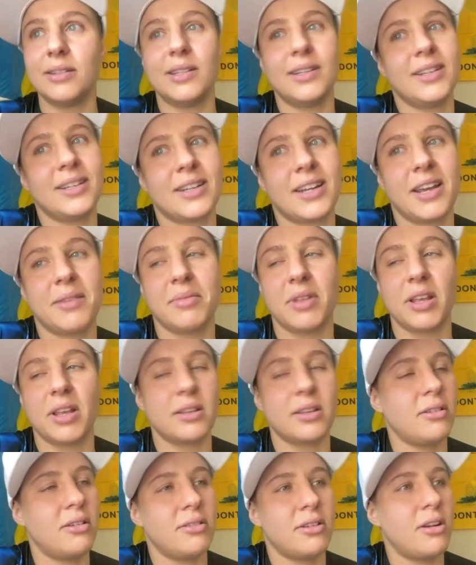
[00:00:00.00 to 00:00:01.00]
And I'm
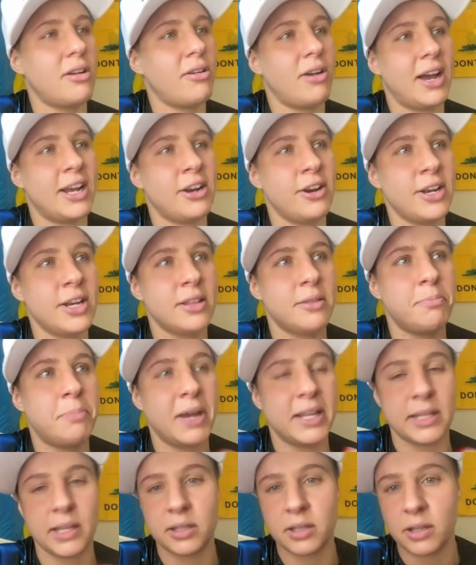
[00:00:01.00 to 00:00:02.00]
like, no, I don't need
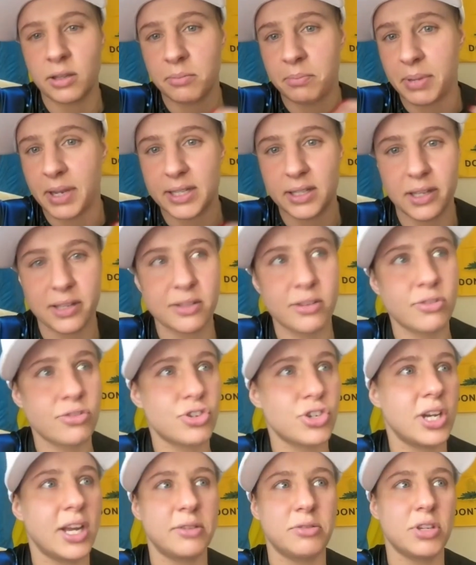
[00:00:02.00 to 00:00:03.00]
bad
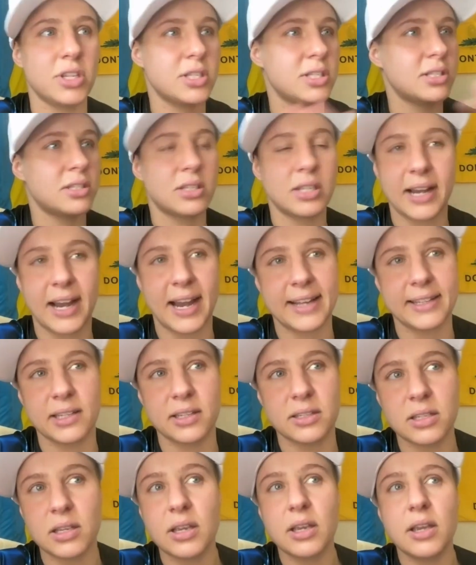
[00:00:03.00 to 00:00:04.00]
energy and just hide
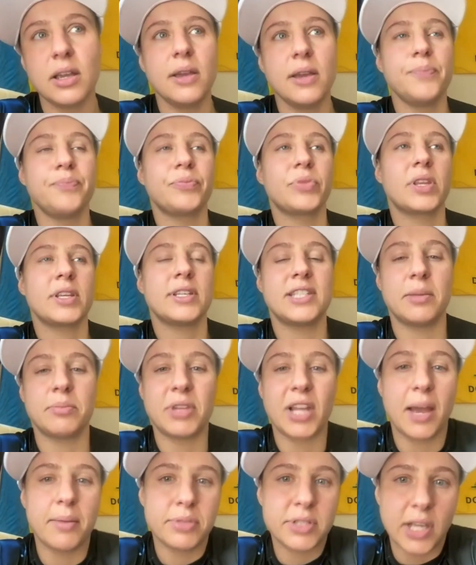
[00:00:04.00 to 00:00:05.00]
it.
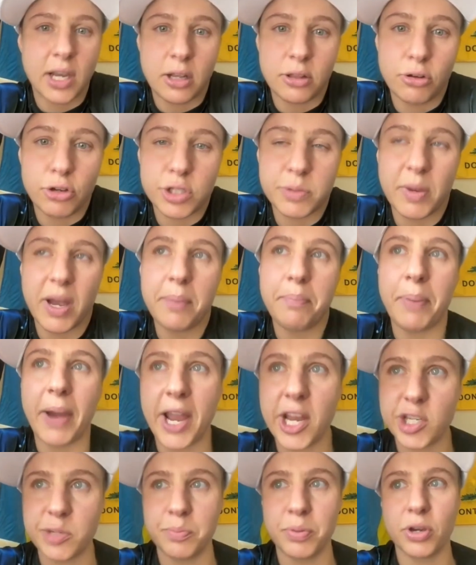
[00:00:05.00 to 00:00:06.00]
Sometimes I close my
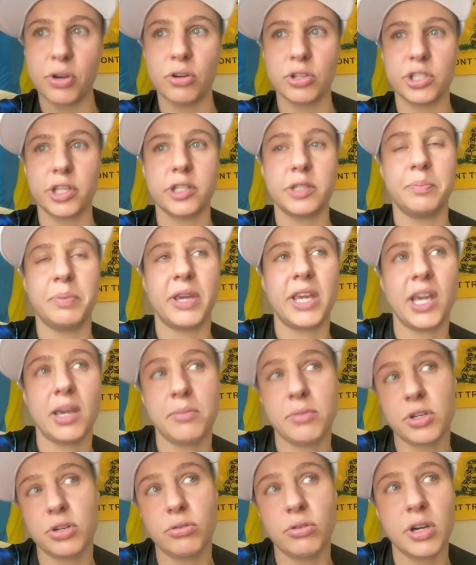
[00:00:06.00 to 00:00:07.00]
page because it's
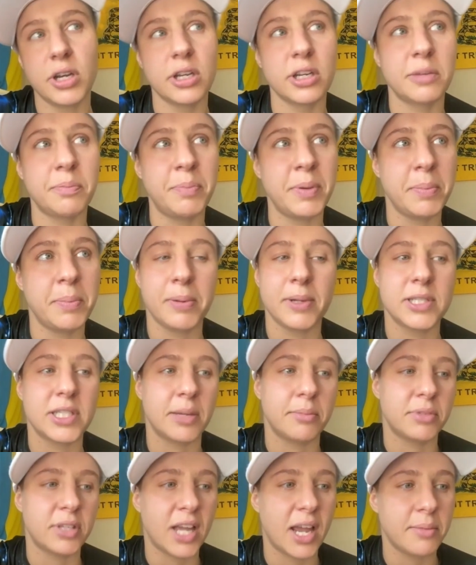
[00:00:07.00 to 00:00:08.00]
became annoying. People
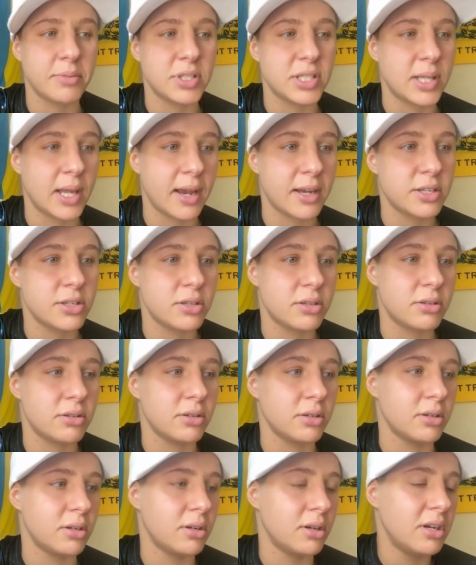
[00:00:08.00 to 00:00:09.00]
sometimes
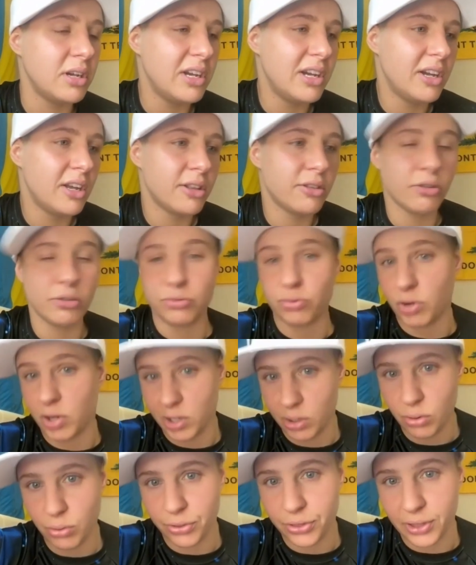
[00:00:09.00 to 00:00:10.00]
text not
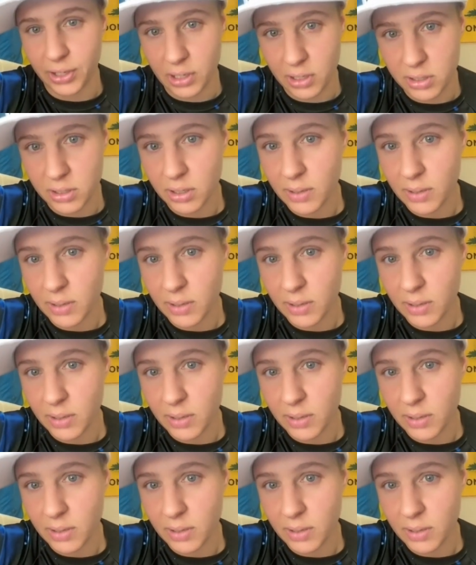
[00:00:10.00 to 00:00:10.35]
really good thing.